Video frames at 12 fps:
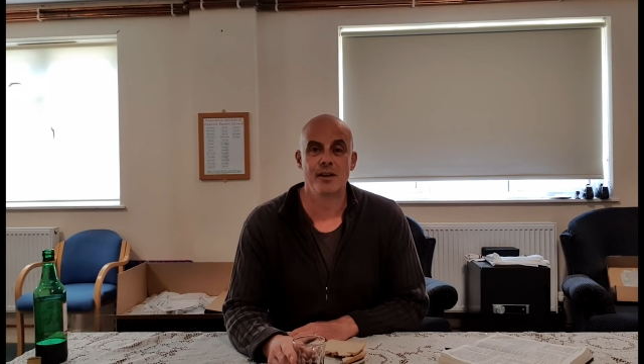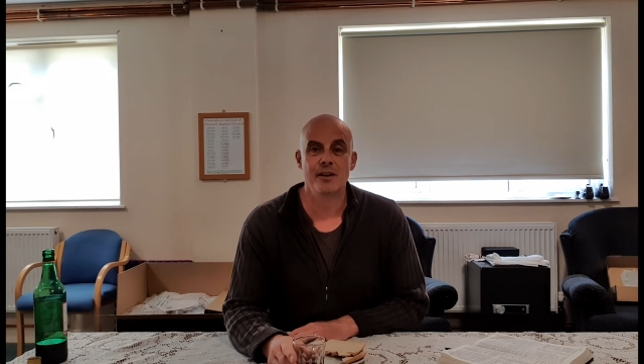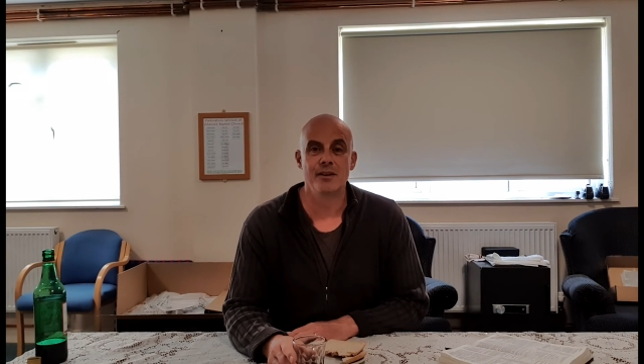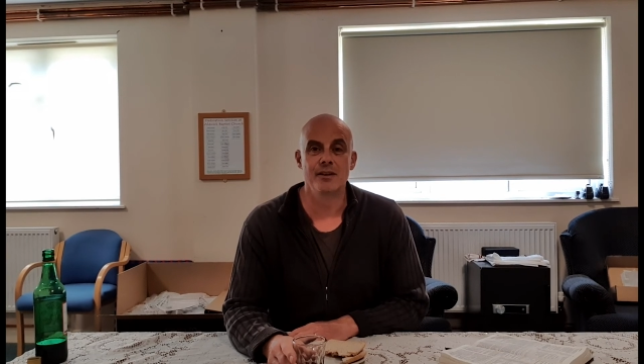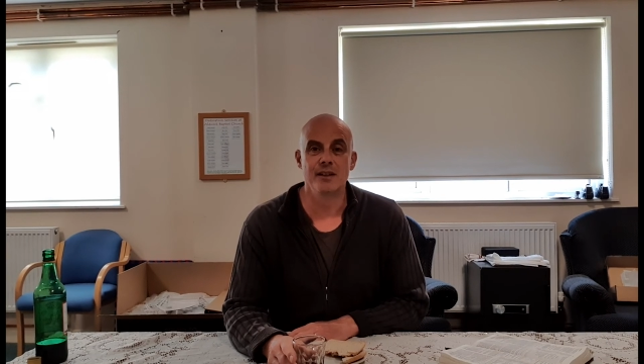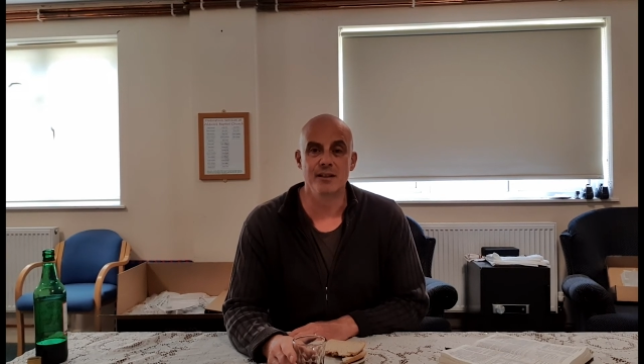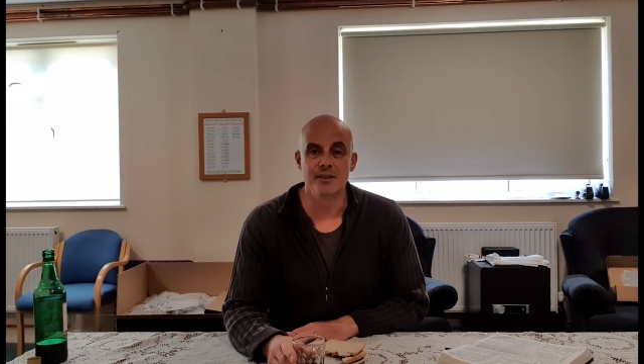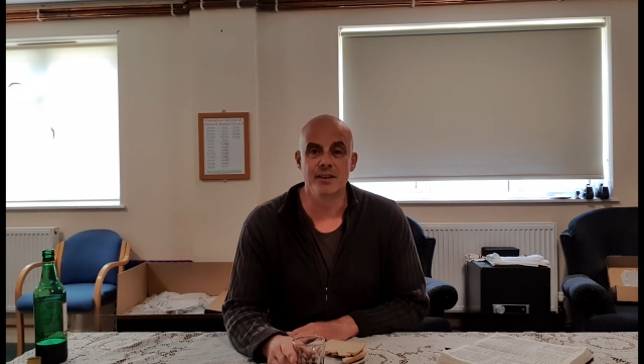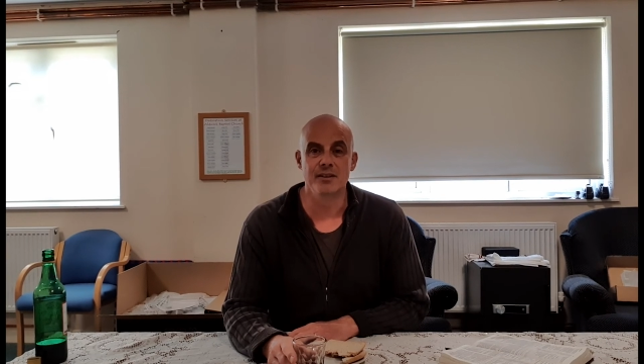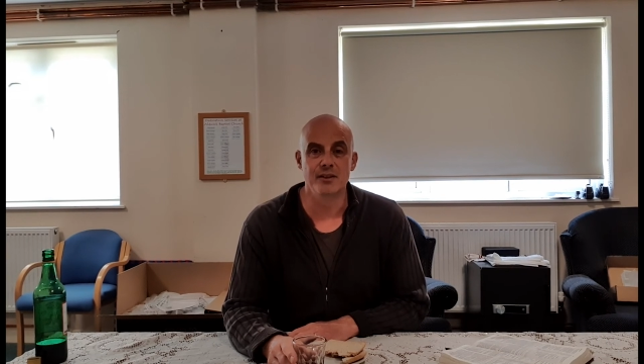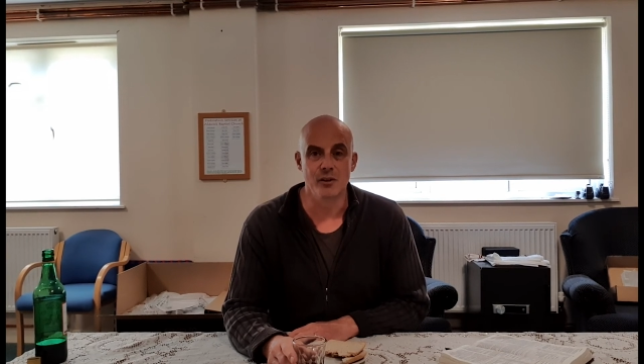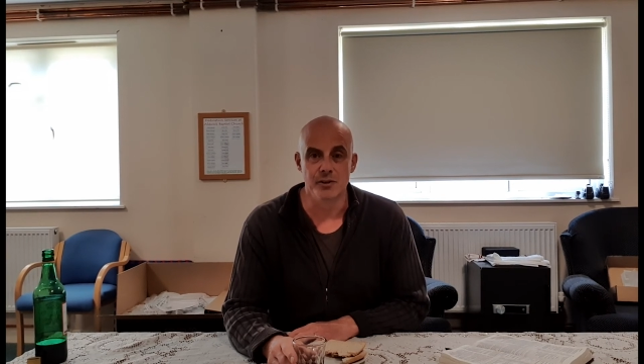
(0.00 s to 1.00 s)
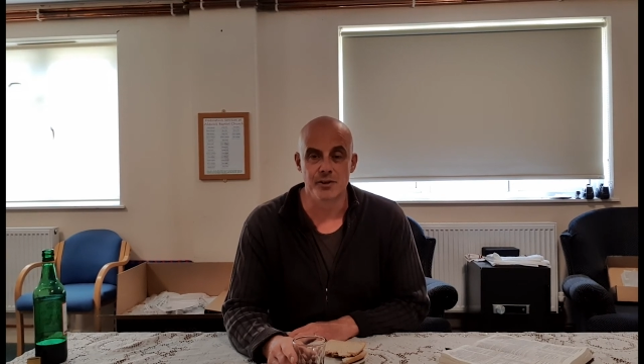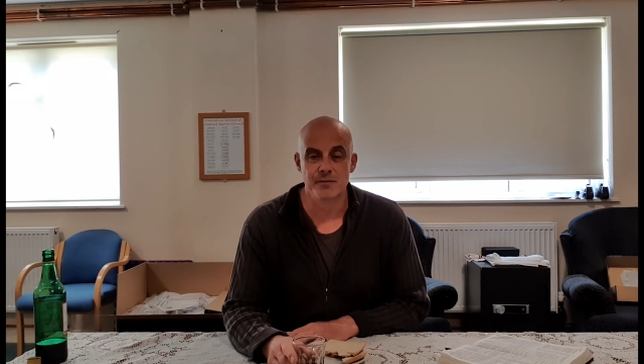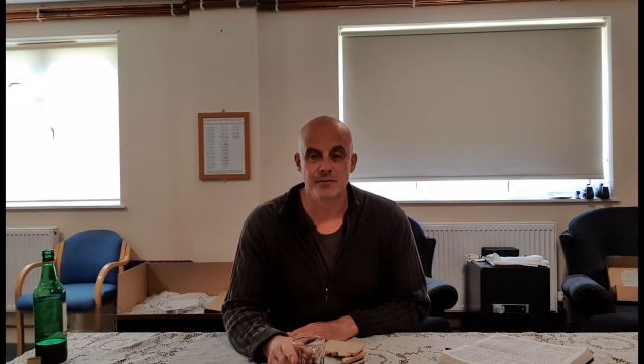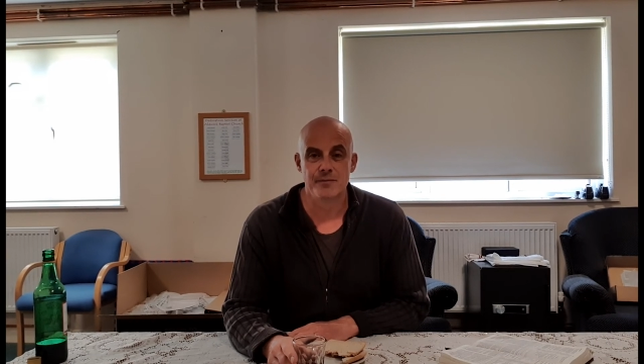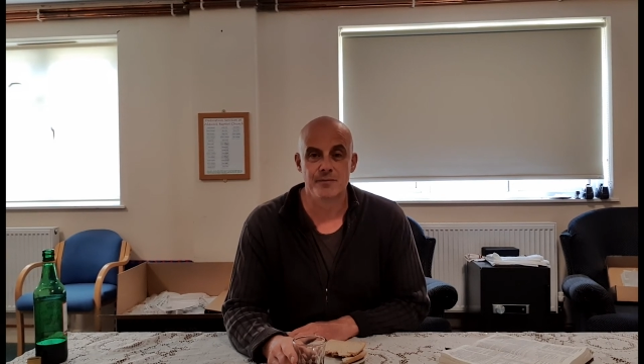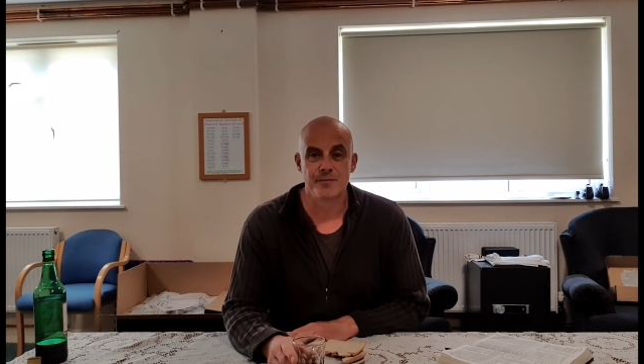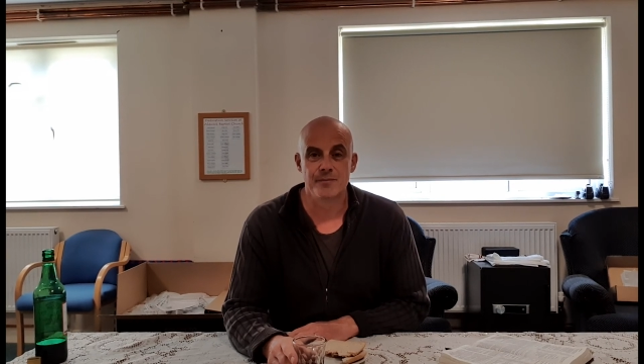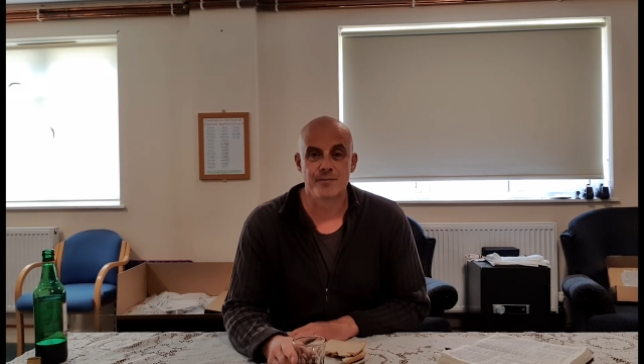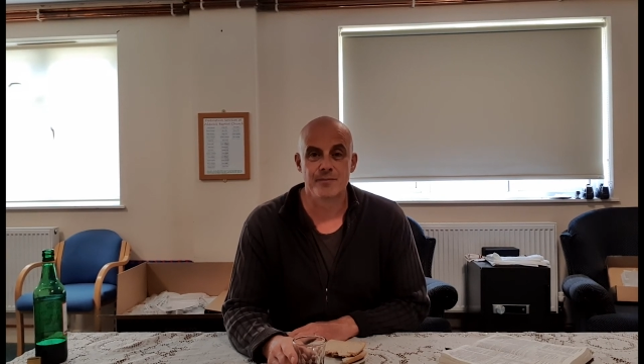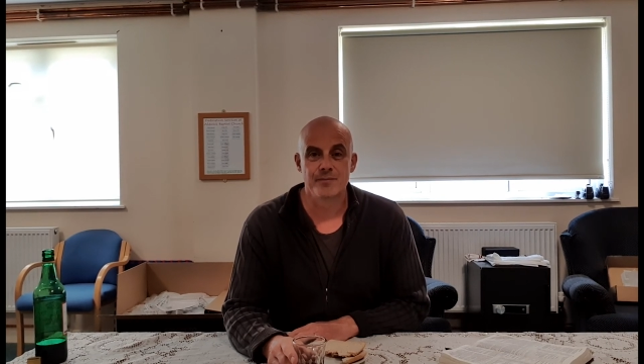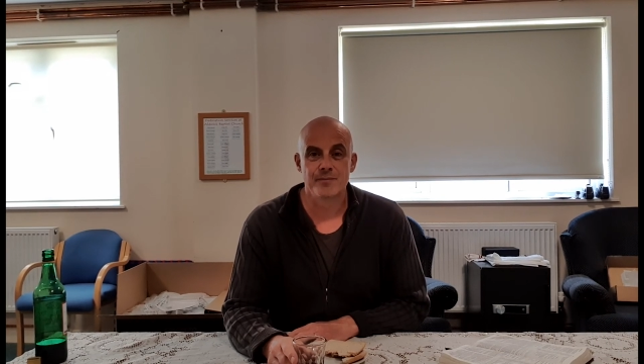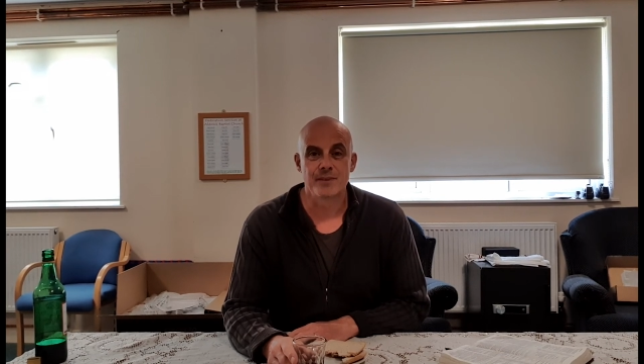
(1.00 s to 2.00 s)
the living God.
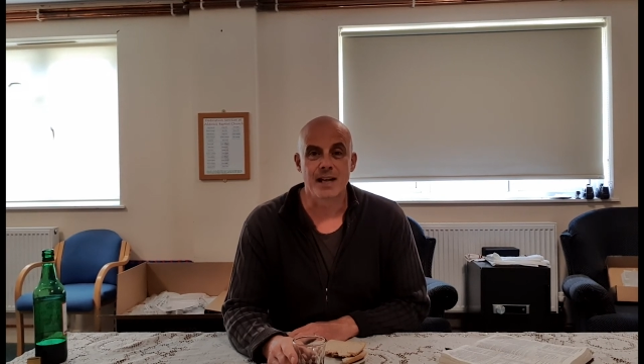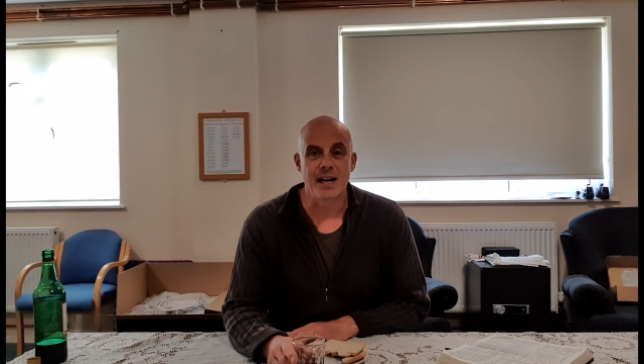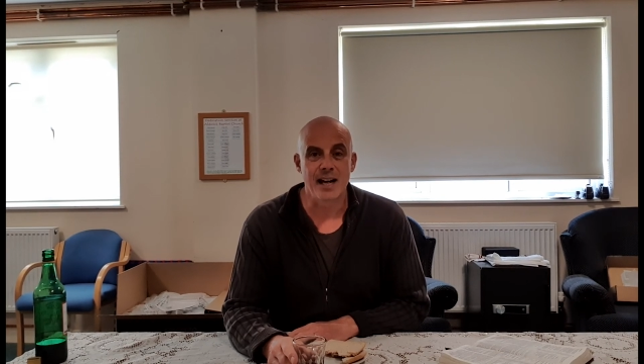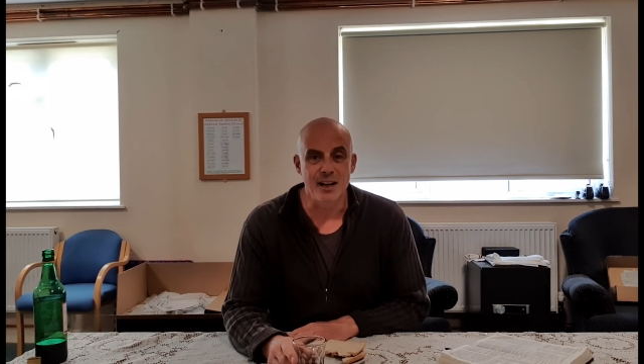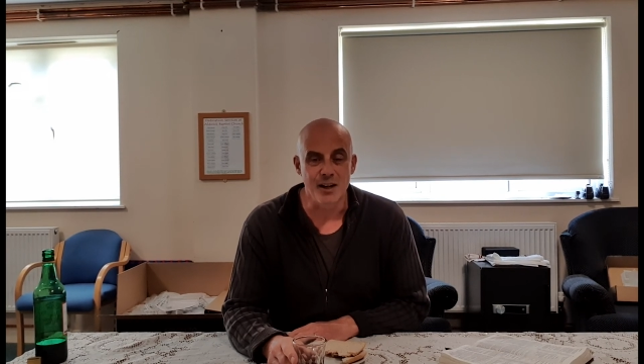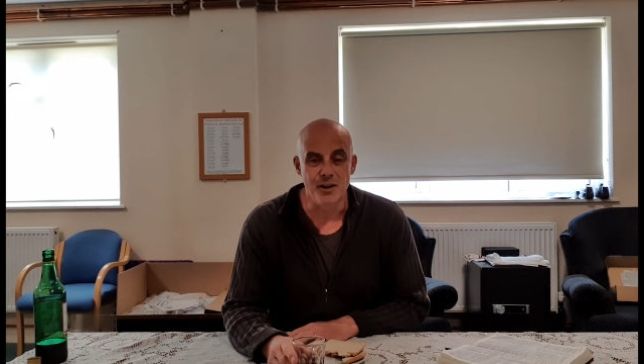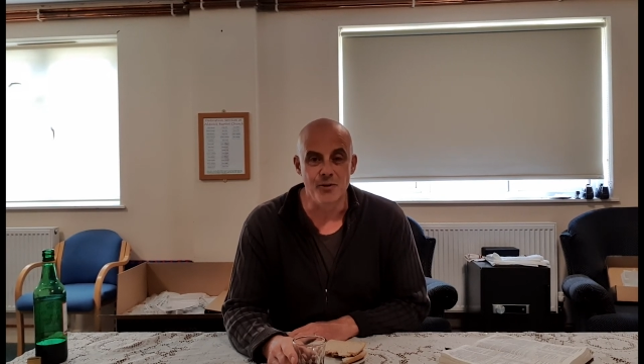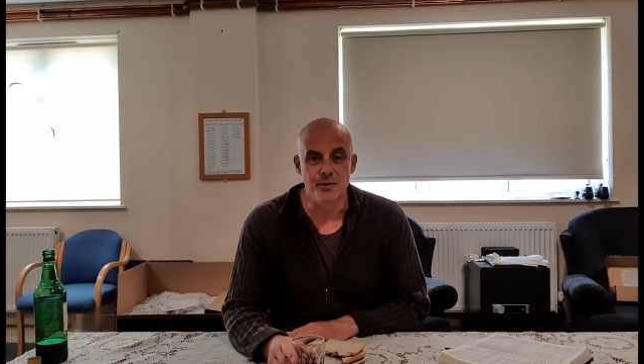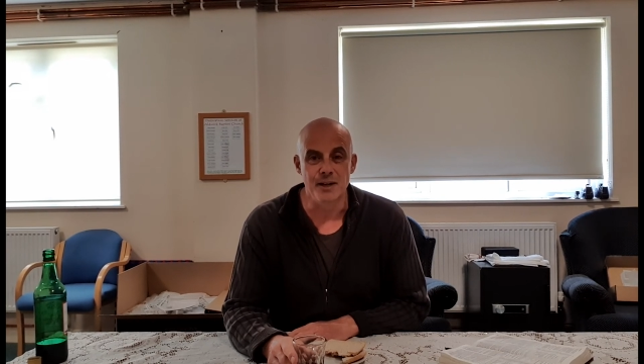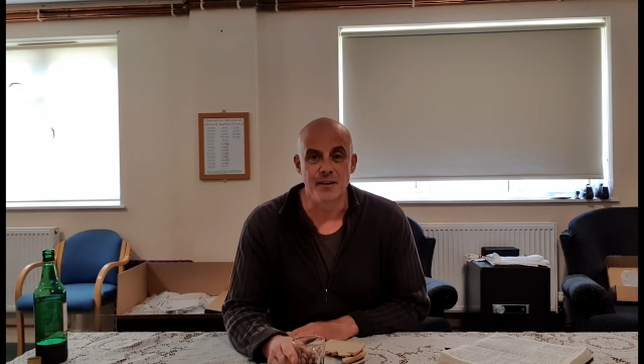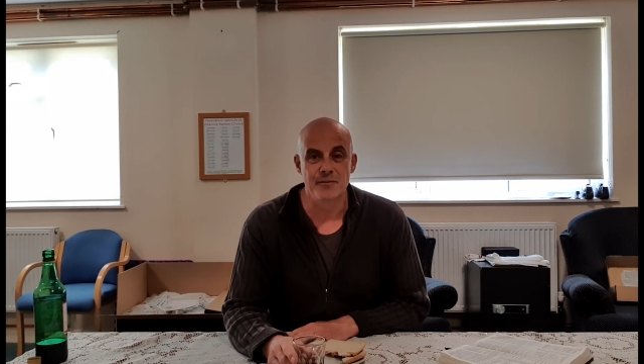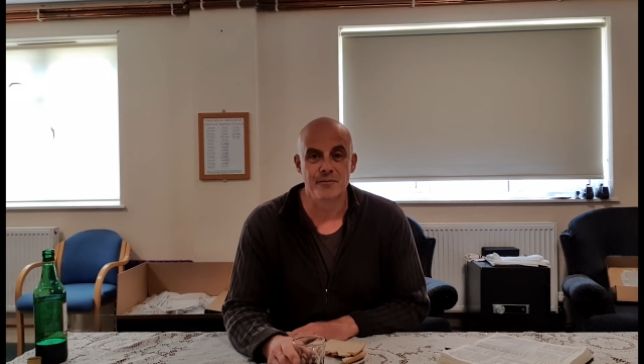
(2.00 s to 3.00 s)
Hallelujah.